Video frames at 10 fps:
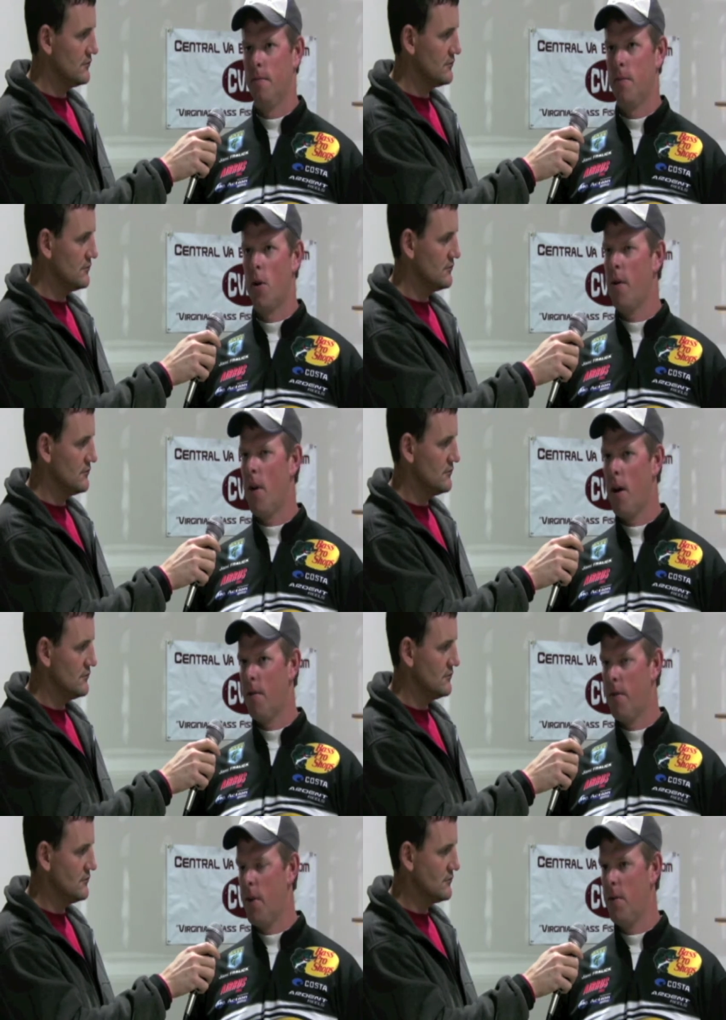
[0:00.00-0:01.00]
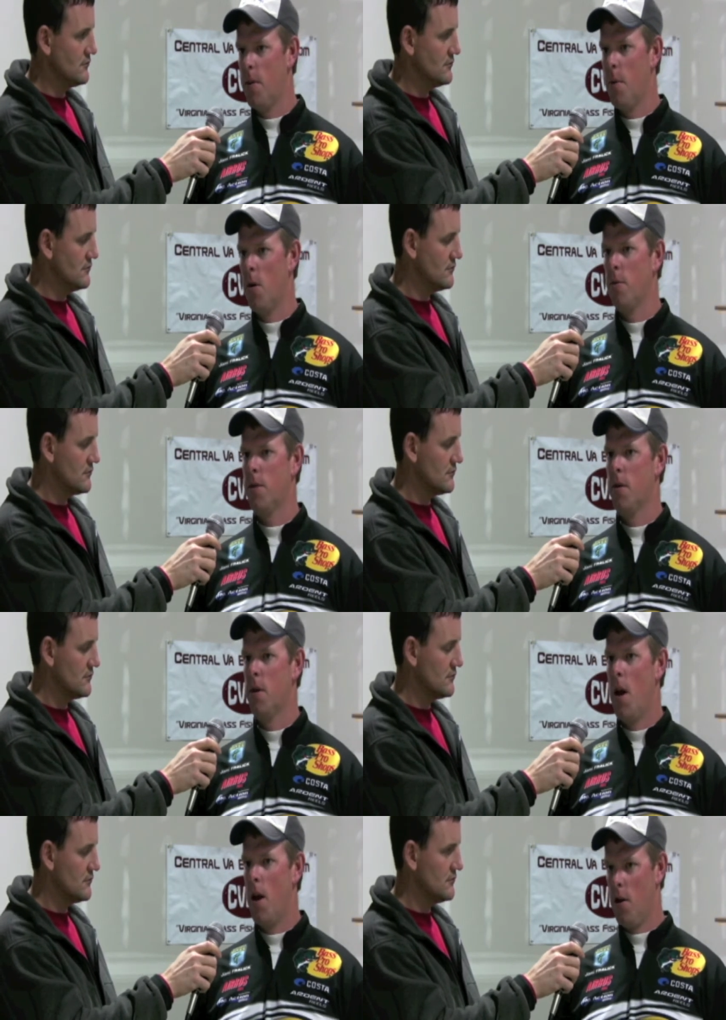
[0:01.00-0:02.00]
Speaker 1: 35 or 50 boats
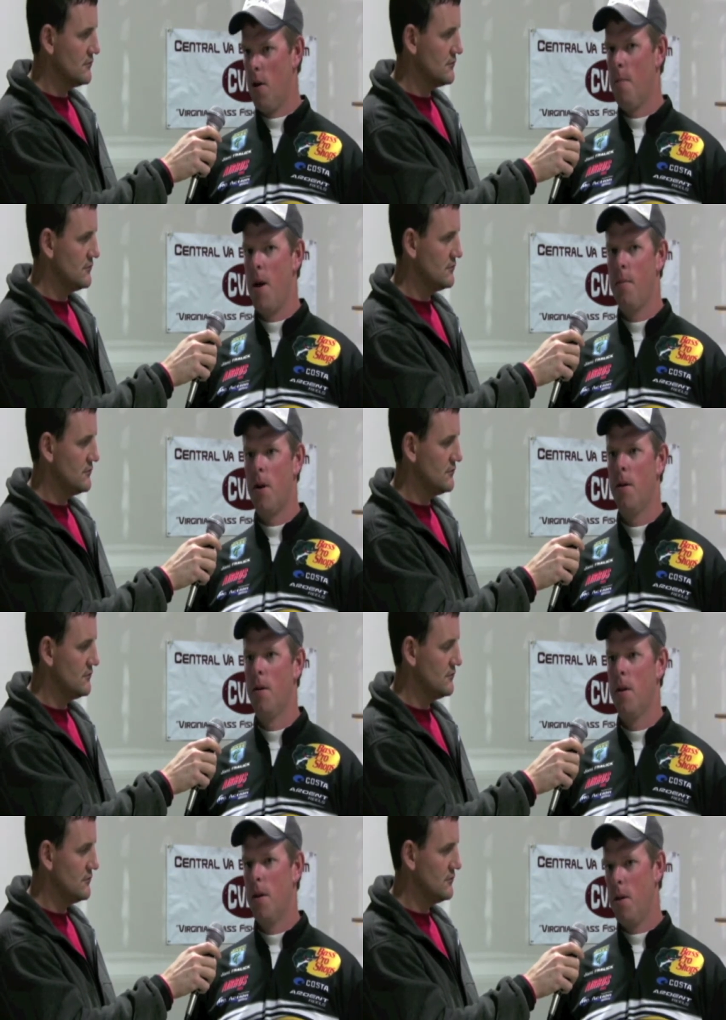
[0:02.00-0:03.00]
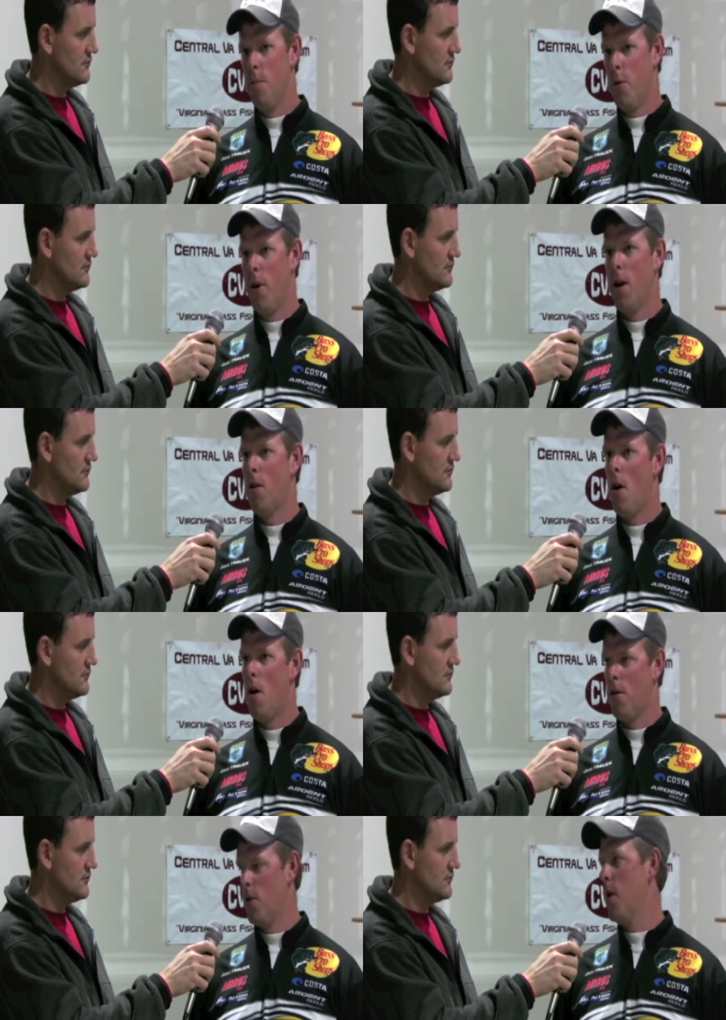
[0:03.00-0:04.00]
and you're a member, you put in a
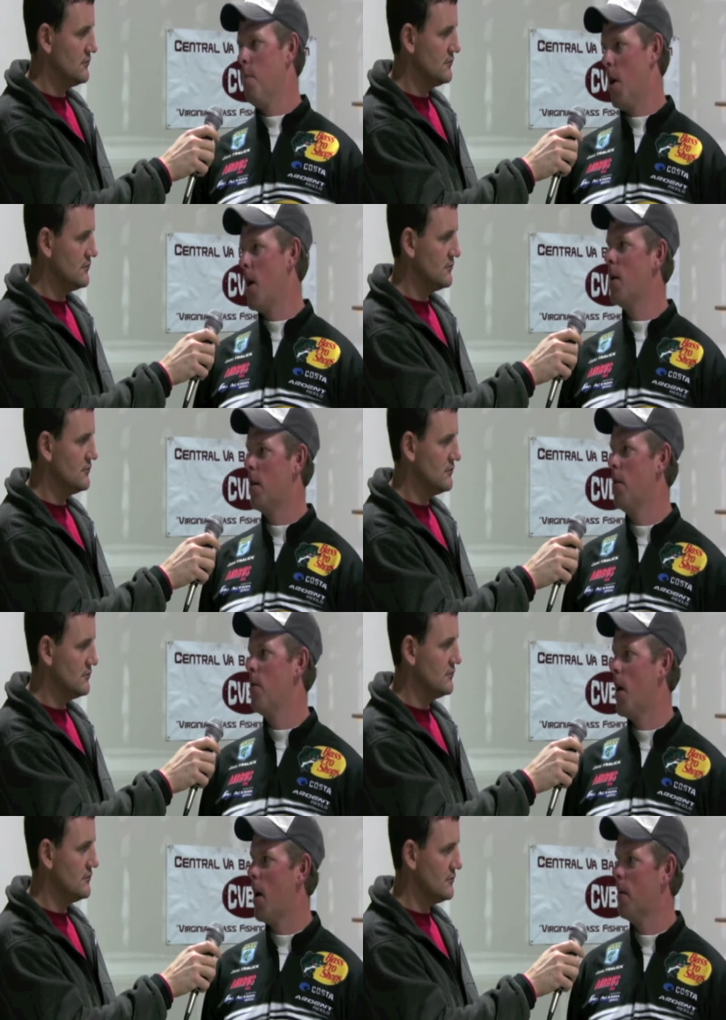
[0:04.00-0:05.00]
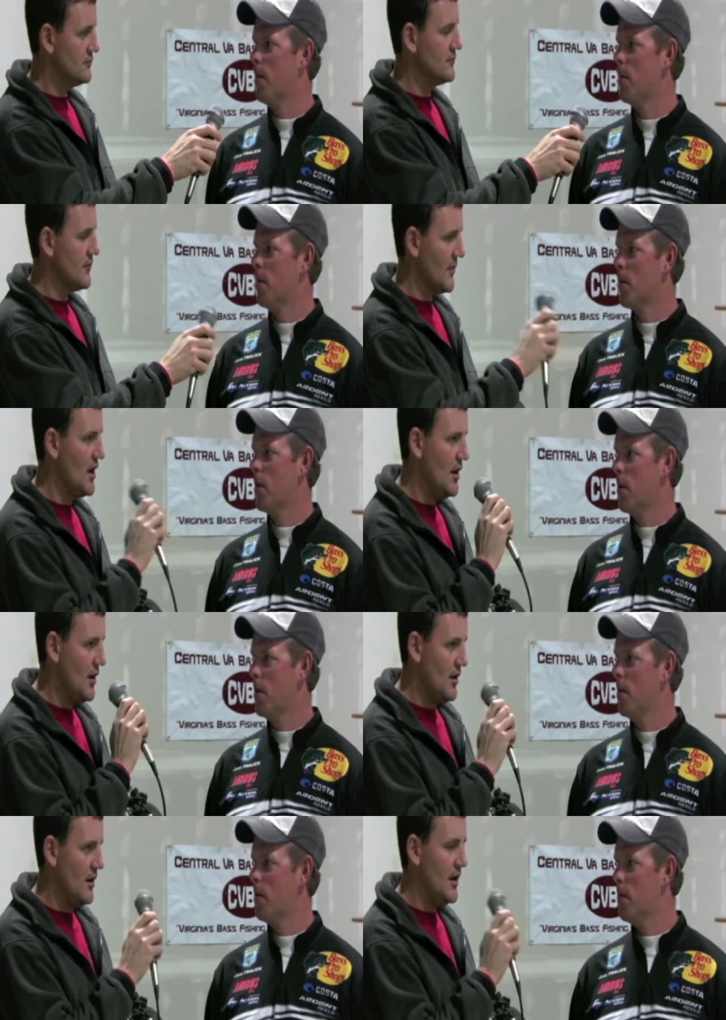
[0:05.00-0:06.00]
log, you get paid to do that.
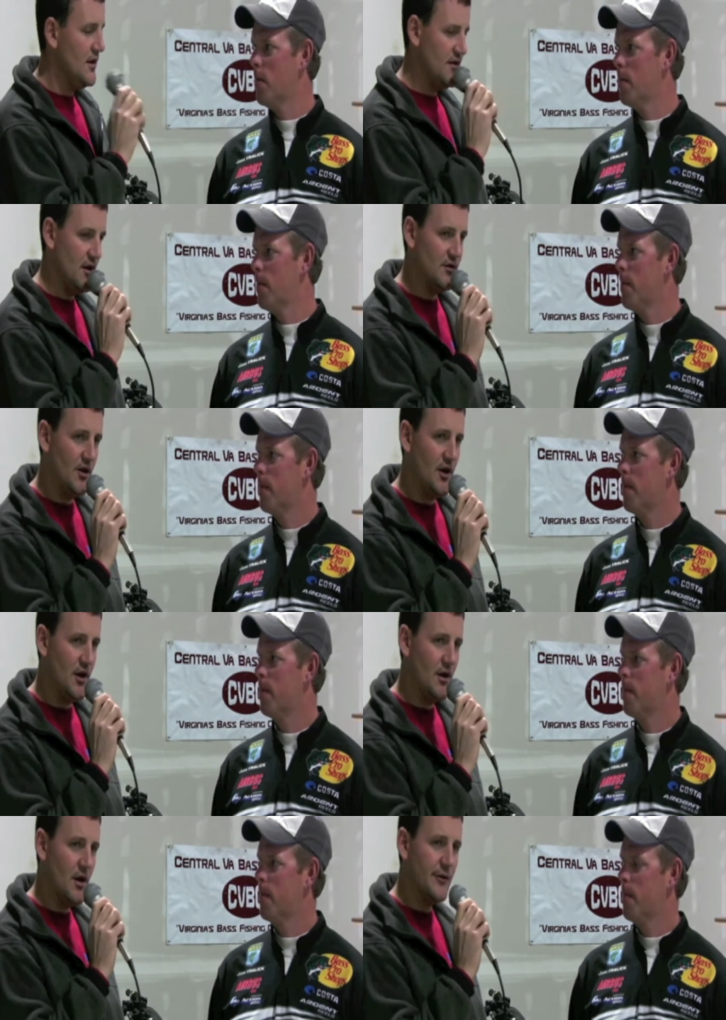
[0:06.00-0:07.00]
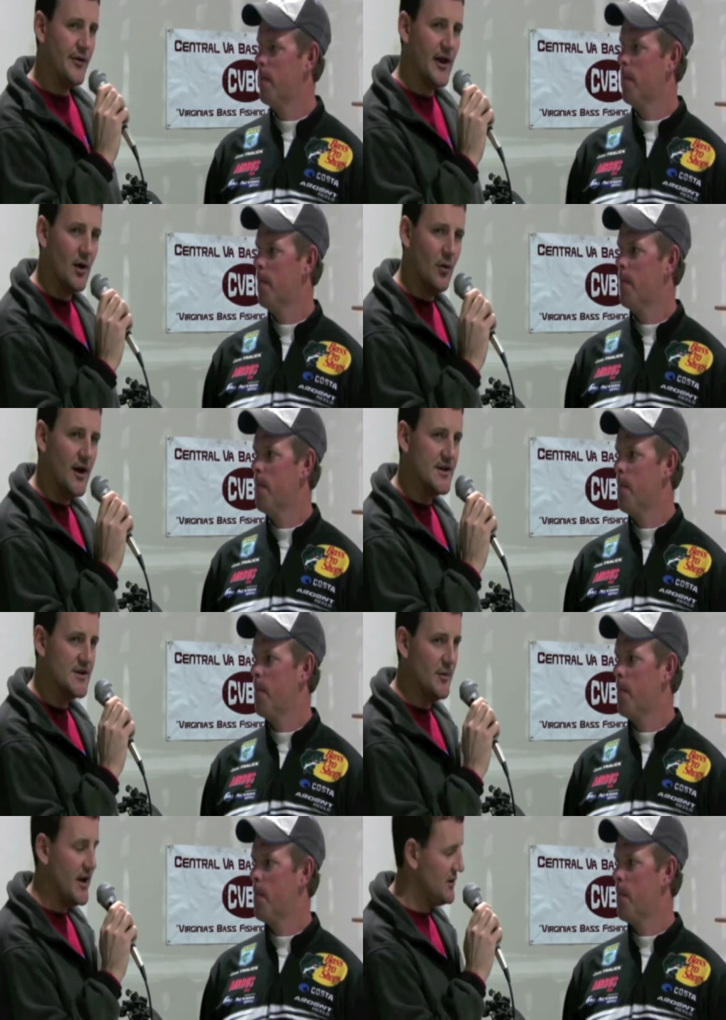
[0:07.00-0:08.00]
Speaker 2: That sounds good. And another thing I want to
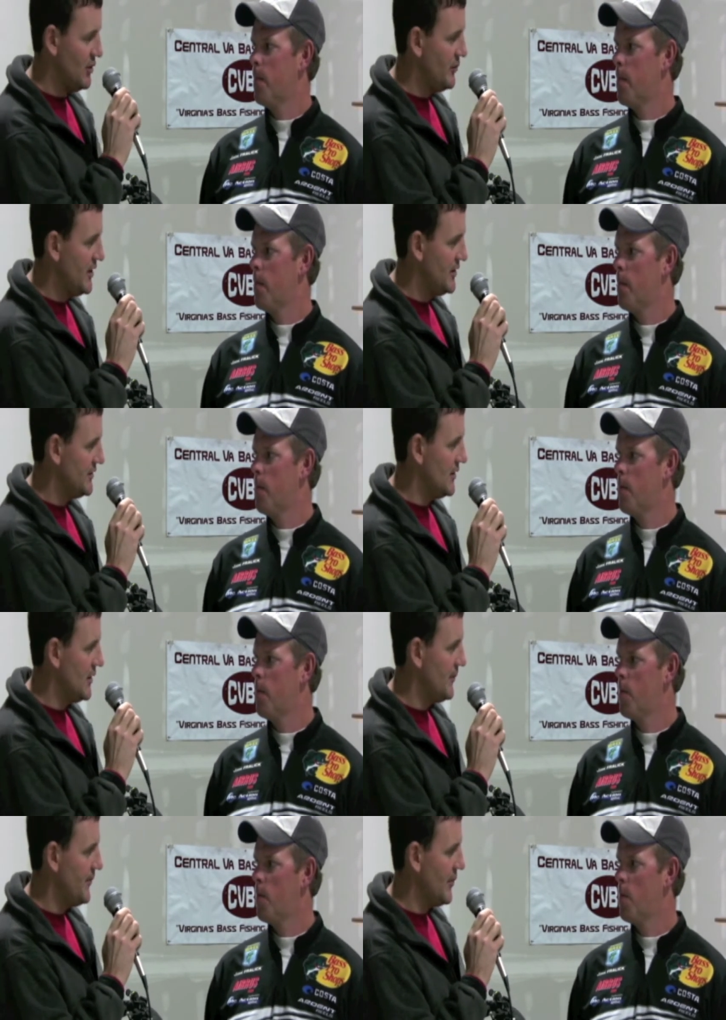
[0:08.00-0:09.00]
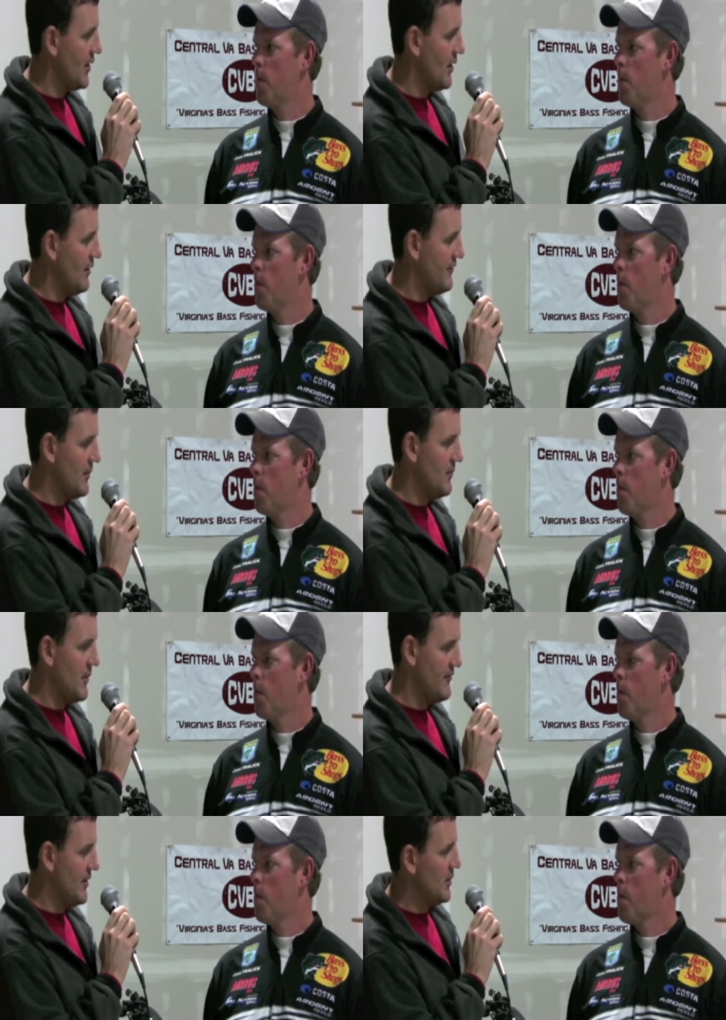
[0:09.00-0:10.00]
ask you about a little bit is um, if
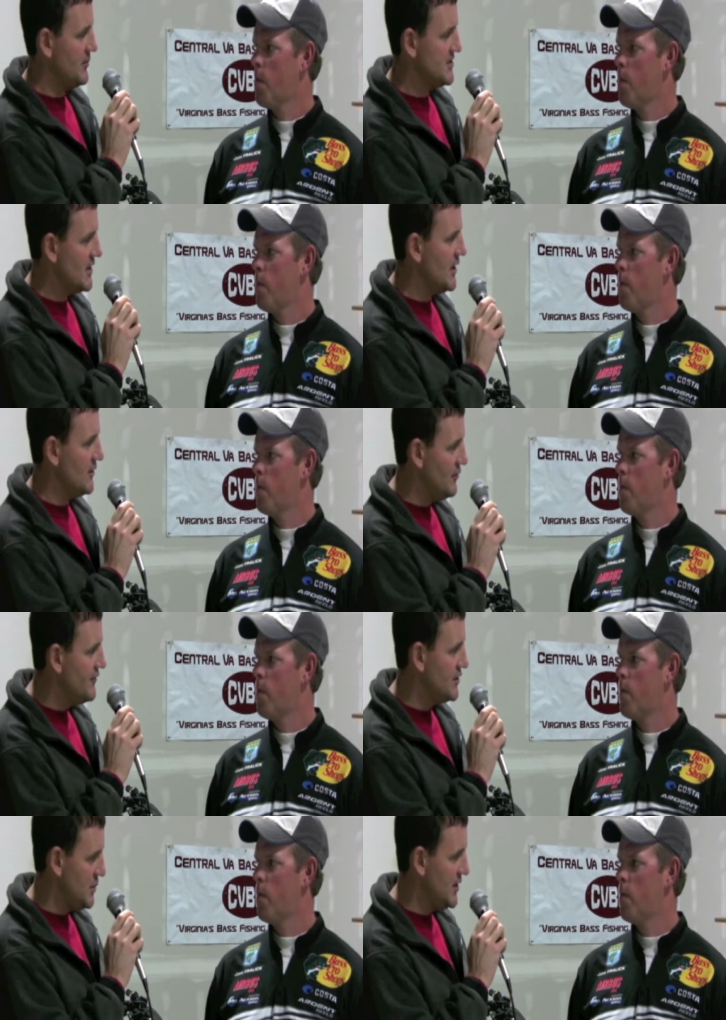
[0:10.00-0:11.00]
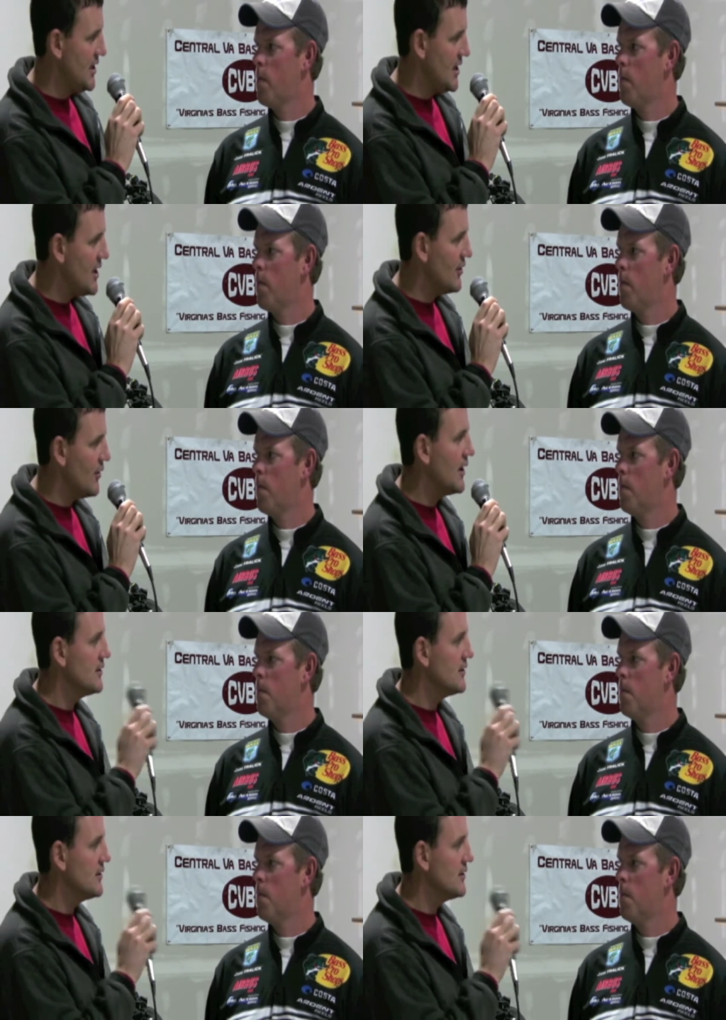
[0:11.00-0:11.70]
I'm if I'm not mistaken, you fish PAA, correct?